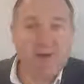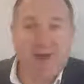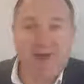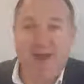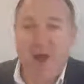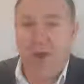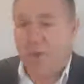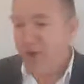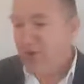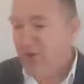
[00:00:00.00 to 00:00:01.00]
right?
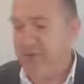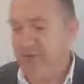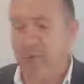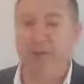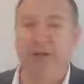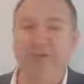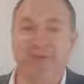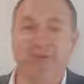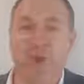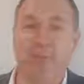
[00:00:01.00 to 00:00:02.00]
We're all looking for a
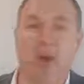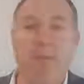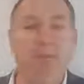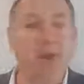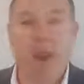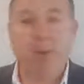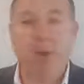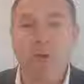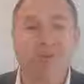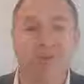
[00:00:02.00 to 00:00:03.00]
solution to our problem, but
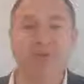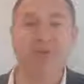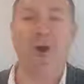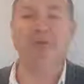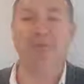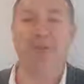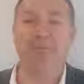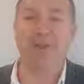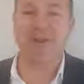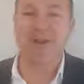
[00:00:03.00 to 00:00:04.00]
nobody wants to be sold
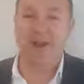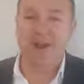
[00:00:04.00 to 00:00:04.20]
something.